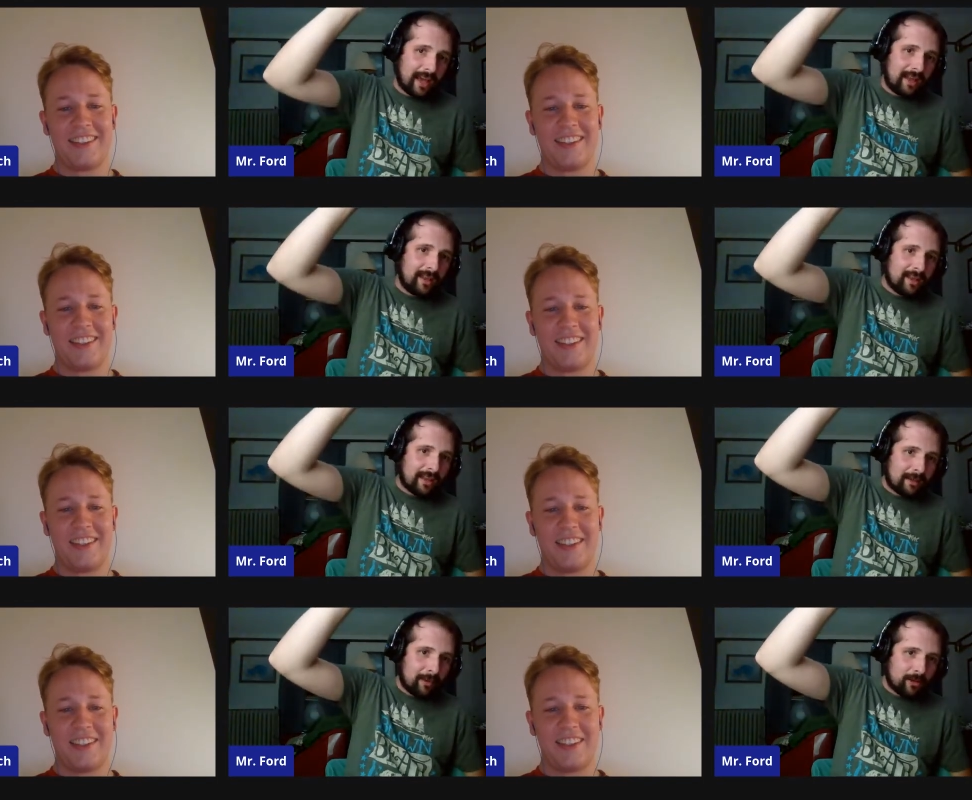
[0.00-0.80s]
Speaker 1: like am i
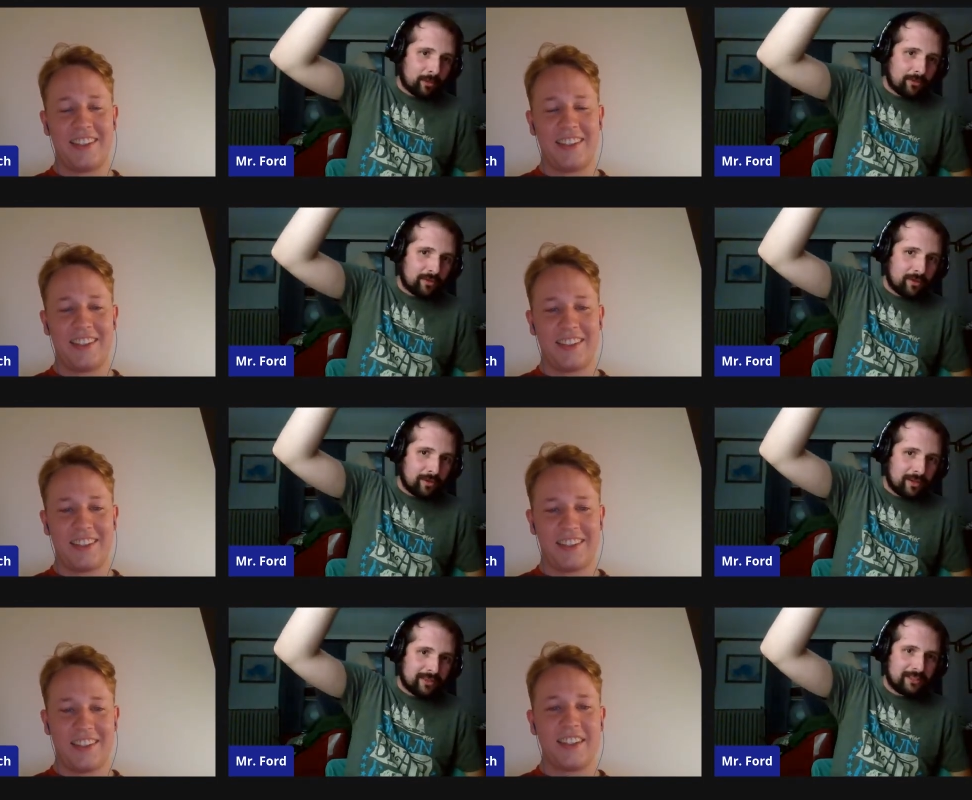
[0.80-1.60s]
supposed to do this
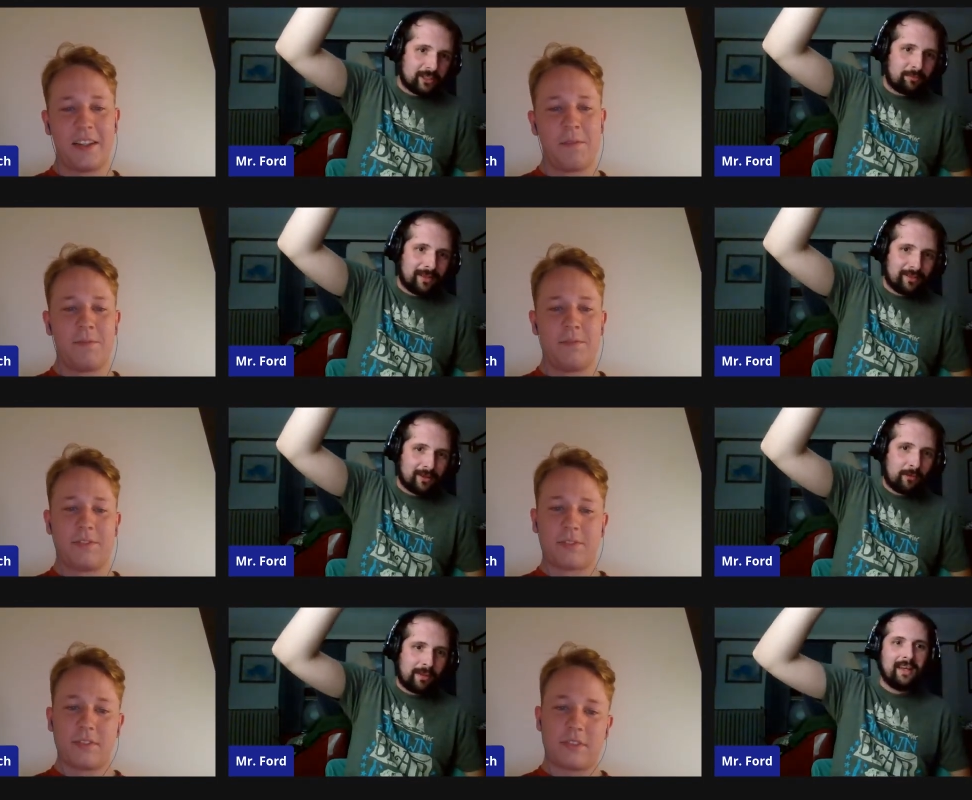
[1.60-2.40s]
and just being so
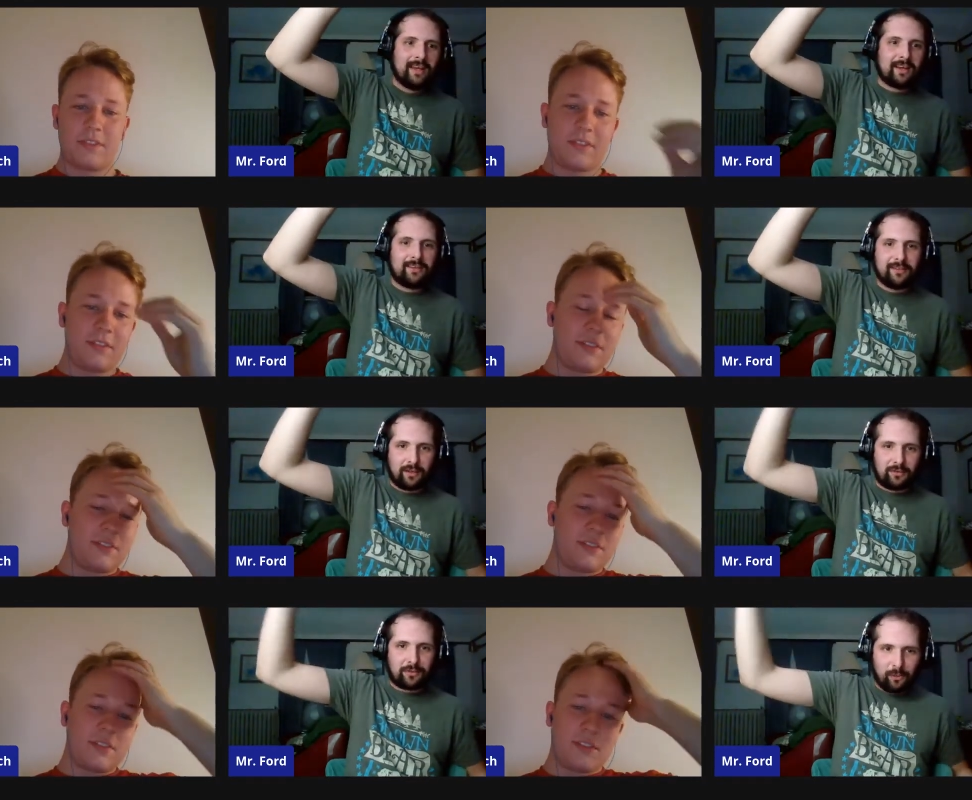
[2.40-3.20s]
patient because
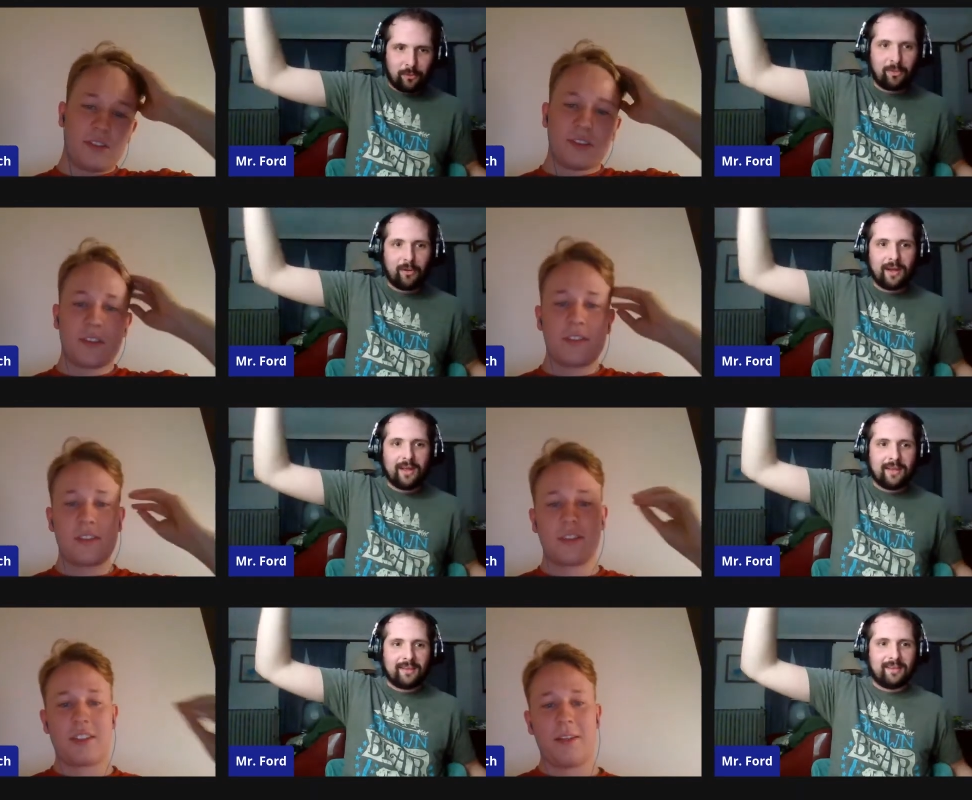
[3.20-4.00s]
he's a
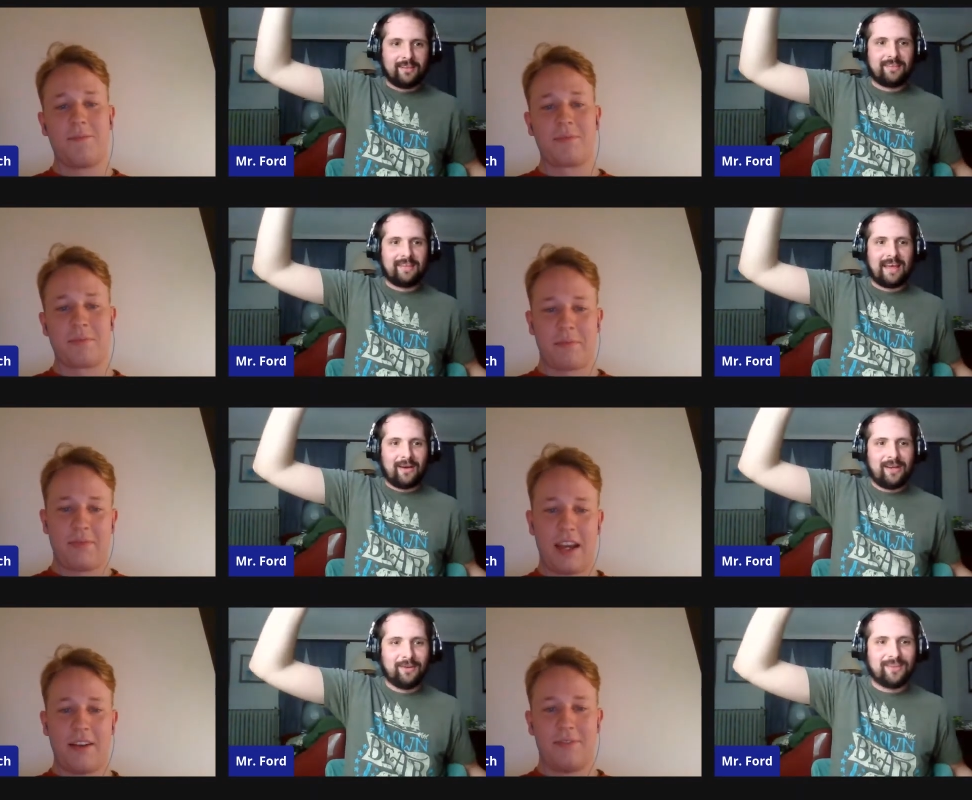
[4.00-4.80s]
schoolboy and this is
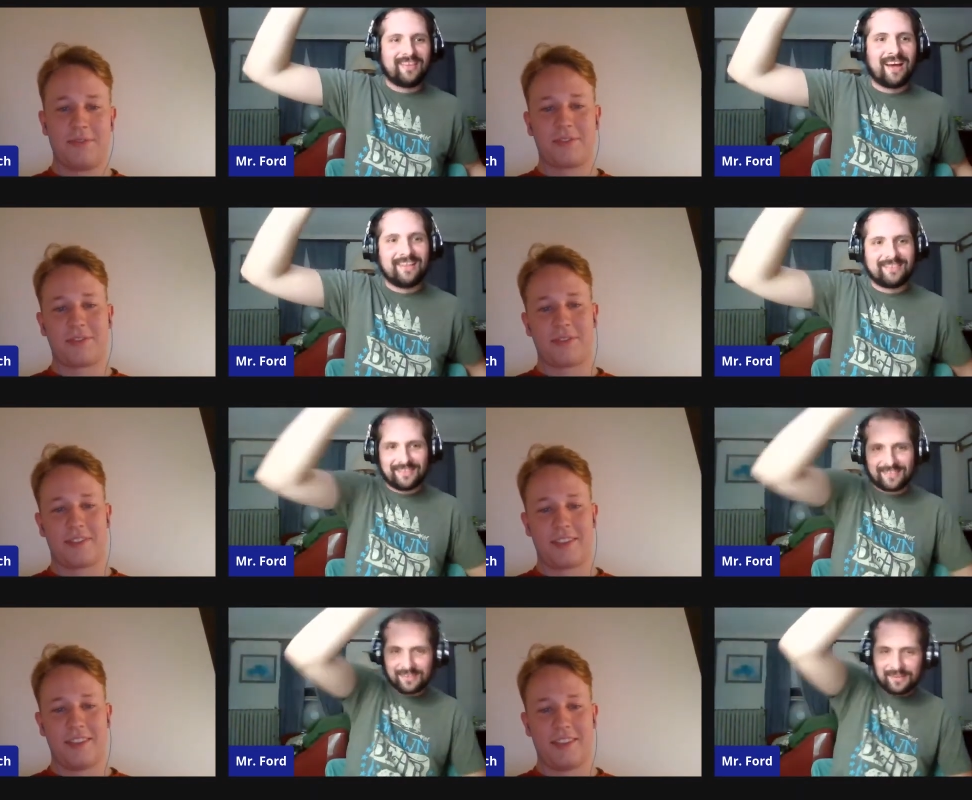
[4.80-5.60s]
how he yeah. was taught to
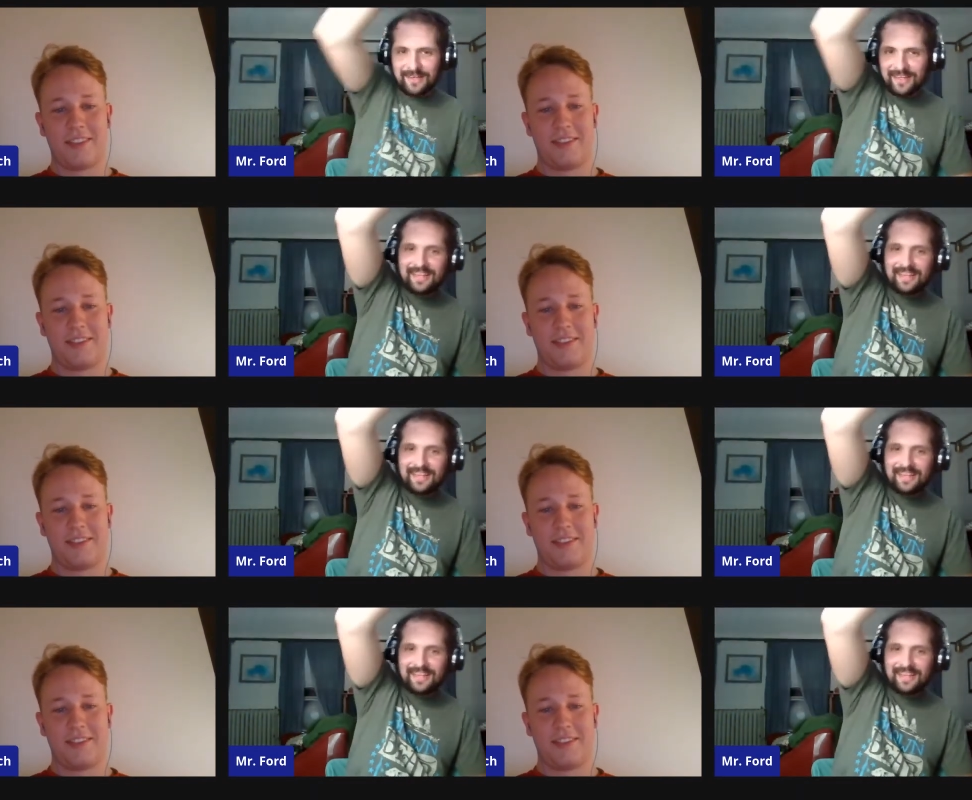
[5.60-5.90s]
do